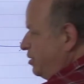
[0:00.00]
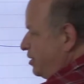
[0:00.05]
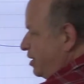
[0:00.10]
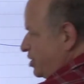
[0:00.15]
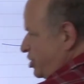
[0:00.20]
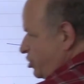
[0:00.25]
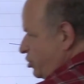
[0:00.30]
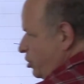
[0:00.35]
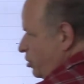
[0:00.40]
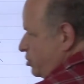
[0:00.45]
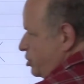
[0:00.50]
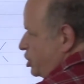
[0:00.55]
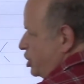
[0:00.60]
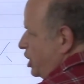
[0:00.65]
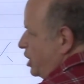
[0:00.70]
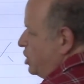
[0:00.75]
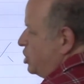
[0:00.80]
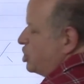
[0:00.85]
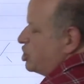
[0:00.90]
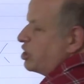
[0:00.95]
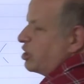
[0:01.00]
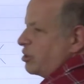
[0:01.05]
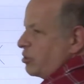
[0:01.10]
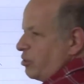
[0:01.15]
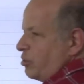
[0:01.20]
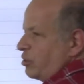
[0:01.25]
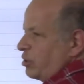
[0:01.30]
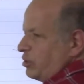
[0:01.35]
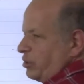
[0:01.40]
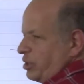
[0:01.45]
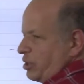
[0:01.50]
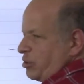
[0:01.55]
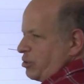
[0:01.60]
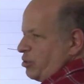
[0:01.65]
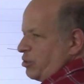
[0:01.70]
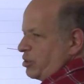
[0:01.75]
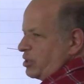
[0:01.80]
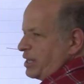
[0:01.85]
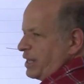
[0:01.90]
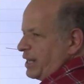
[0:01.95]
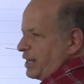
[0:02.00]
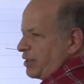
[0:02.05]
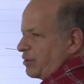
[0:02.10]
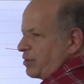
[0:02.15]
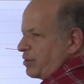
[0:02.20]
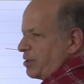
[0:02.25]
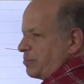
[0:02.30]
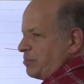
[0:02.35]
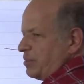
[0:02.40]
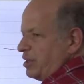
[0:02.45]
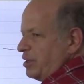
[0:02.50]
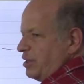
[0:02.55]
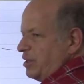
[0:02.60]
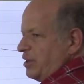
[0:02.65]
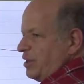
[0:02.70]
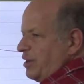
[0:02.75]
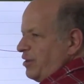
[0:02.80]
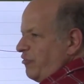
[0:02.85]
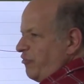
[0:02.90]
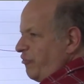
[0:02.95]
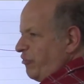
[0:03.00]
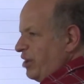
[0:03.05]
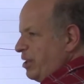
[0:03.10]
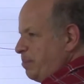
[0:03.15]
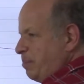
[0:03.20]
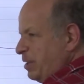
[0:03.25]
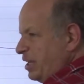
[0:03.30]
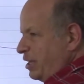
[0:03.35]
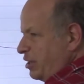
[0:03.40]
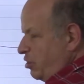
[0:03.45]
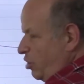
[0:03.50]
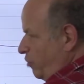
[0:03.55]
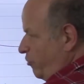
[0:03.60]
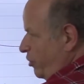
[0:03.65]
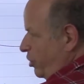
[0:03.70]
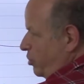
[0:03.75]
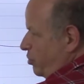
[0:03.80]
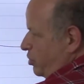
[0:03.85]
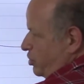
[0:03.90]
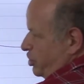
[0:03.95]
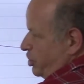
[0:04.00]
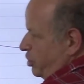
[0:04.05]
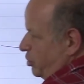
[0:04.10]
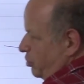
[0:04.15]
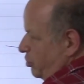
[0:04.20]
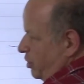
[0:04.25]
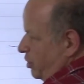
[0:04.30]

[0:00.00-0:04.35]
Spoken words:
does not change the chord diagram. Flipping an overcrossing to an